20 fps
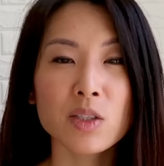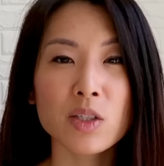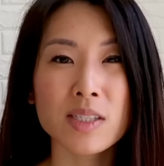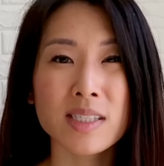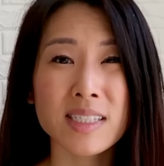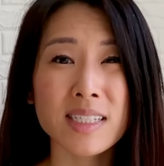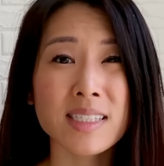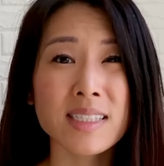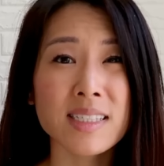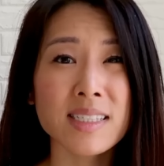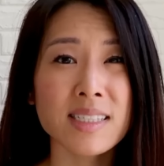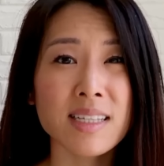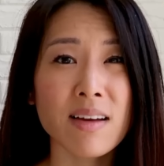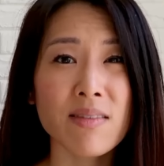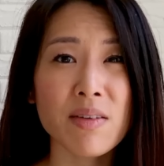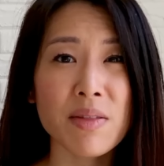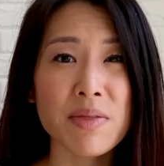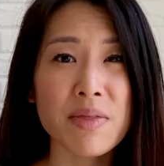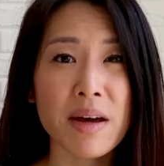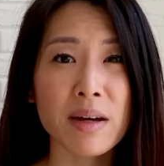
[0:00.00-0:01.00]
to just
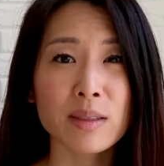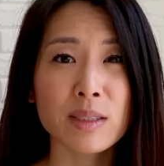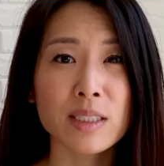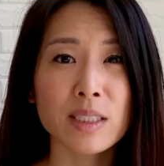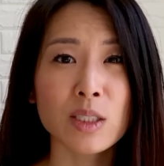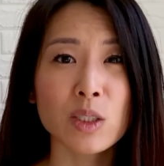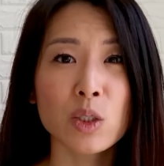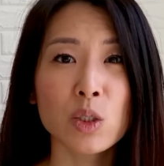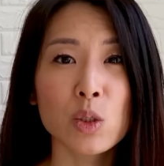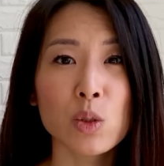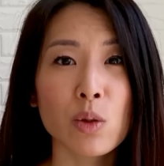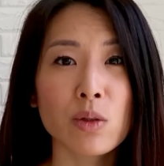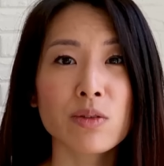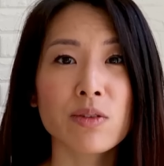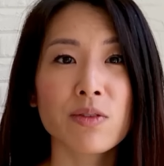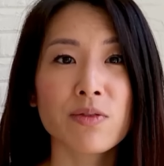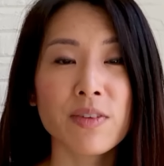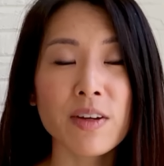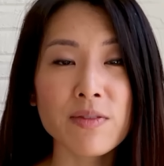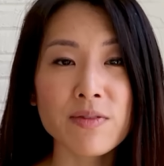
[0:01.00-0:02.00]

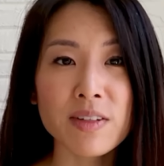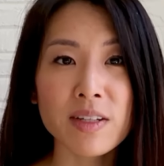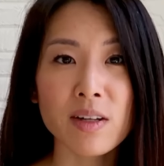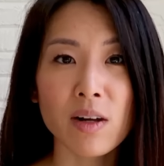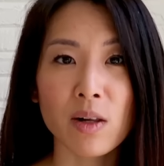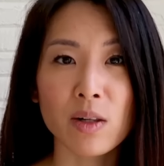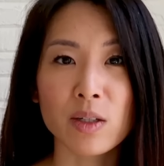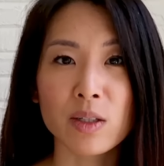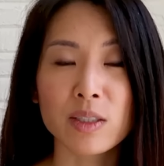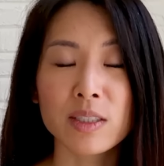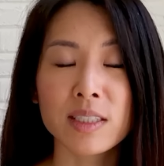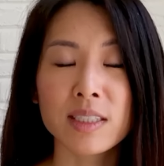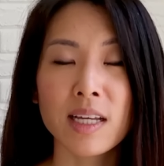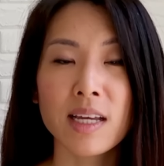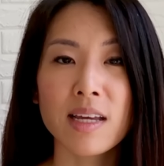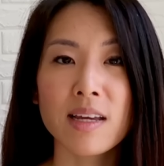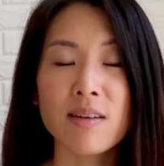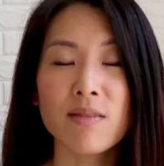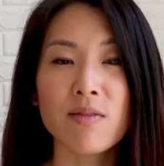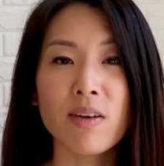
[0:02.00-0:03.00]
$67,250
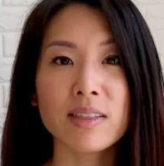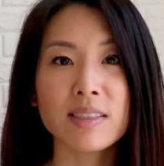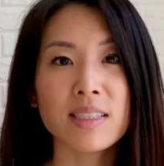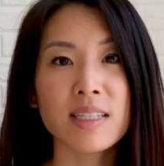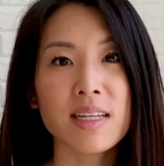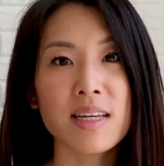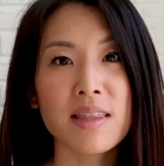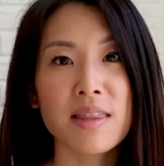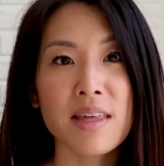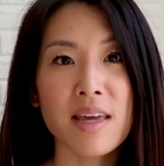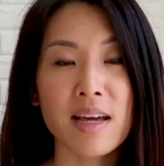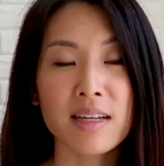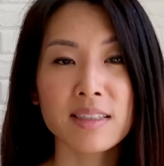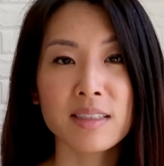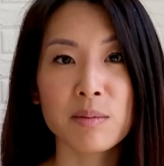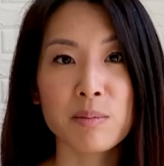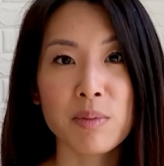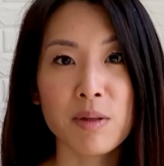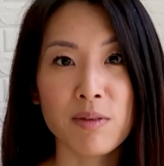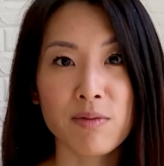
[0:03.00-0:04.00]
investing in the
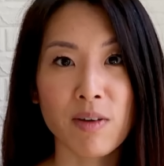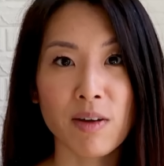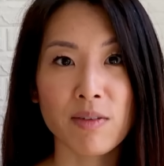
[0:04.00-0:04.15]
S&P